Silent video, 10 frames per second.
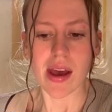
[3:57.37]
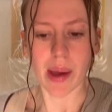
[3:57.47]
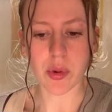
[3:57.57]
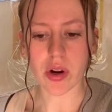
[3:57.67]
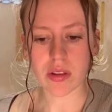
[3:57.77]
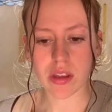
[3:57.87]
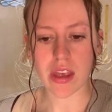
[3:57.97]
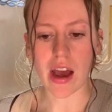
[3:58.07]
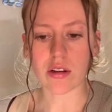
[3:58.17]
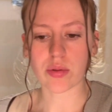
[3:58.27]
I'm currently at the
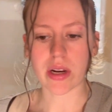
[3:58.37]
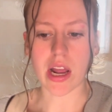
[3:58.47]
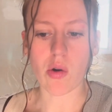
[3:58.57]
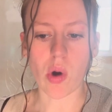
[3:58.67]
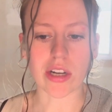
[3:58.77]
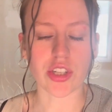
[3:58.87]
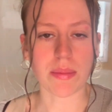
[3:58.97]
house right now watching